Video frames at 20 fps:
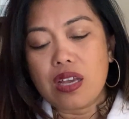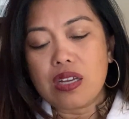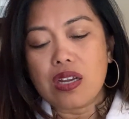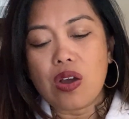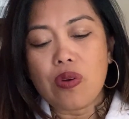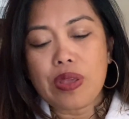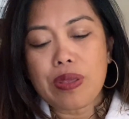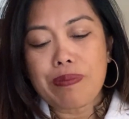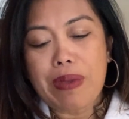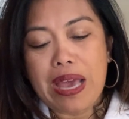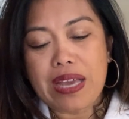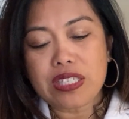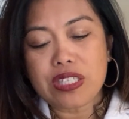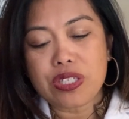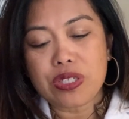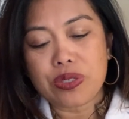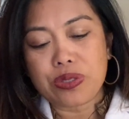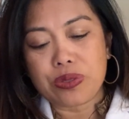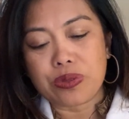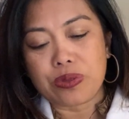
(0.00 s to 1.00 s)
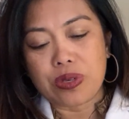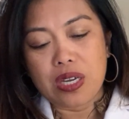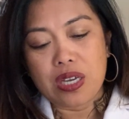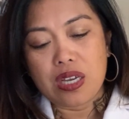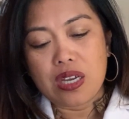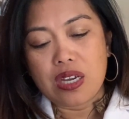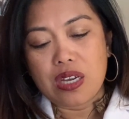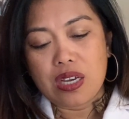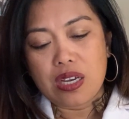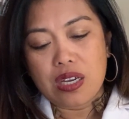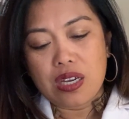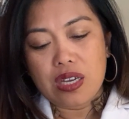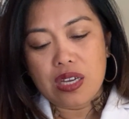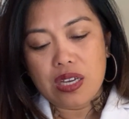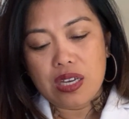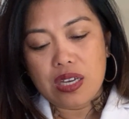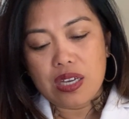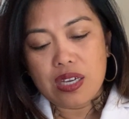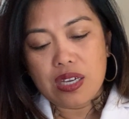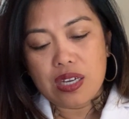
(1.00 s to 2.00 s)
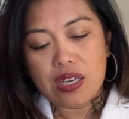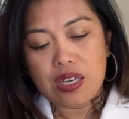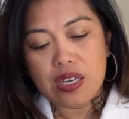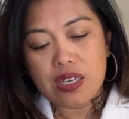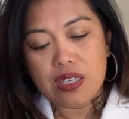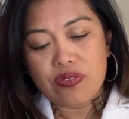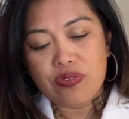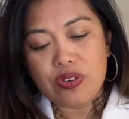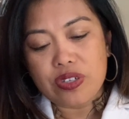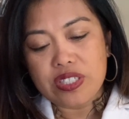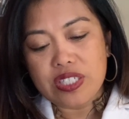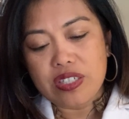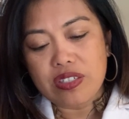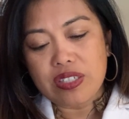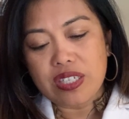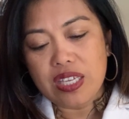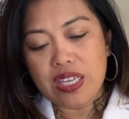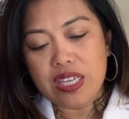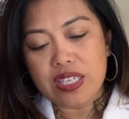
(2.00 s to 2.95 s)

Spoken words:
going back to fertility